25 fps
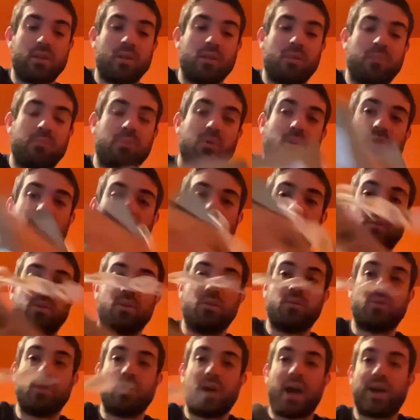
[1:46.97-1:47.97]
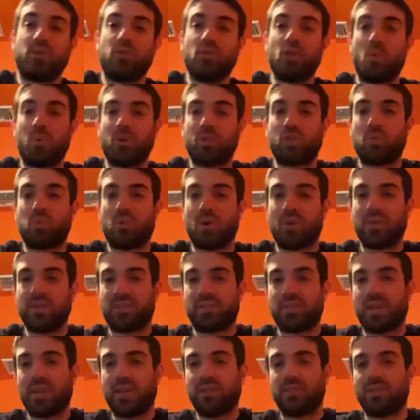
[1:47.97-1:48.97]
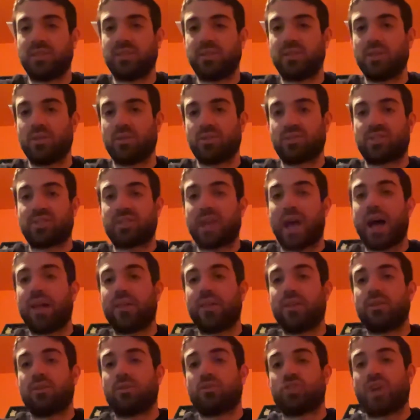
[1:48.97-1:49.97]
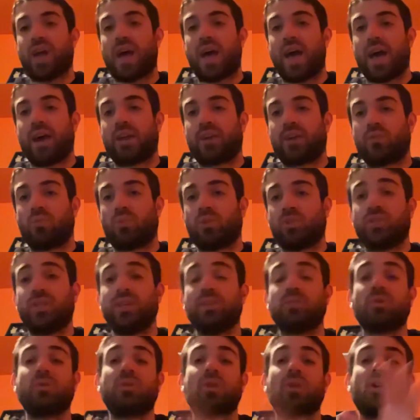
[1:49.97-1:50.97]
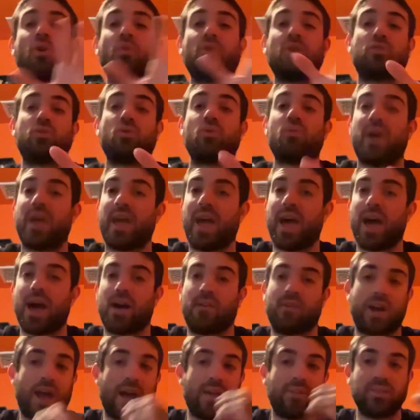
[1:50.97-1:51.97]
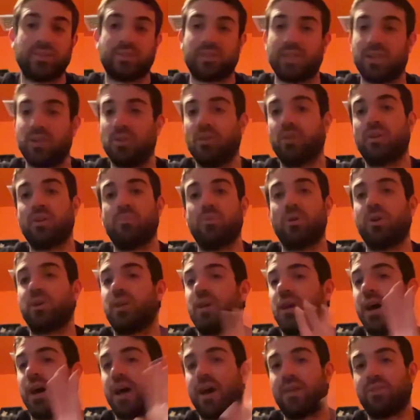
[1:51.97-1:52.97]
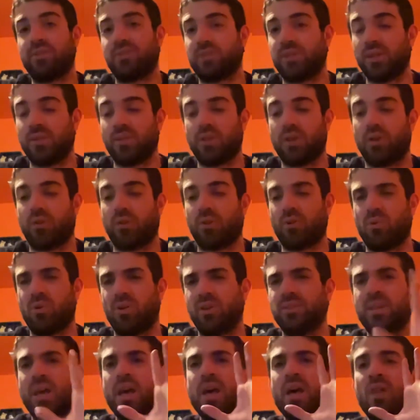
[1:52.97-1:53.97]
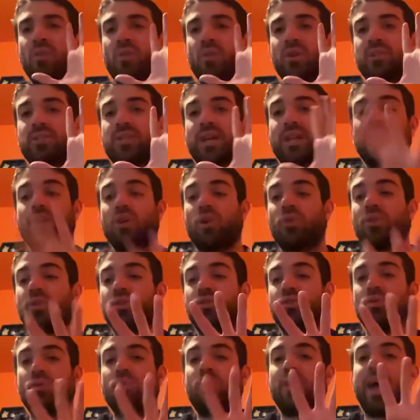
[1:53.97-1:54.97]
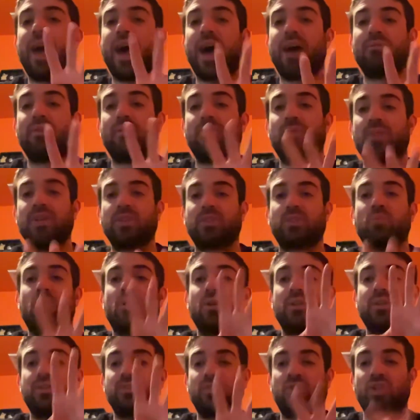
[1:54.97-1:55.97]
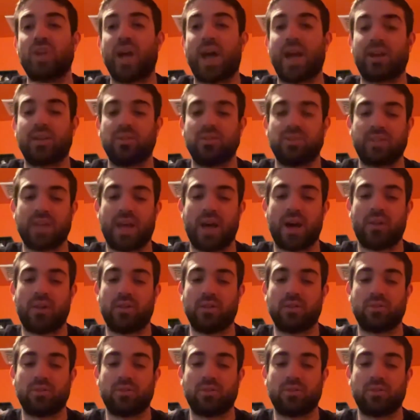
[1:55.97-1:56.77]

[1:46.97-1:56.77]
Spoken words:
But I don't know which one this is. It's either Sally or Jack, which these are the only two they have. I haven't seen Oogie Boogie. I haven't seen the other ones. Looks like the only two they have of this one is Jack and Sally.